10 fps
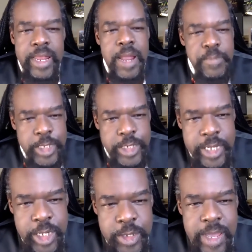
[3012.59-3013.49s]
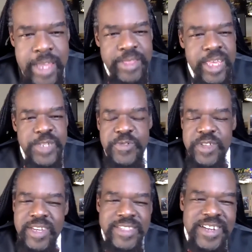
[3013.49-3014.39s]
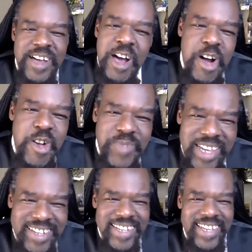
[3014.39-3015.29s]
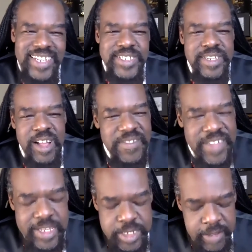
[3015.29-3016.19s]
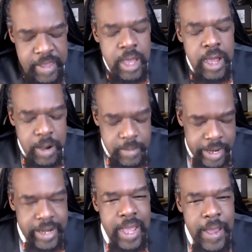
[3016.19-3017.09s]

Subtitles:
I appreciate you. And thanks for the homemade cookies and all of that stuff. All right.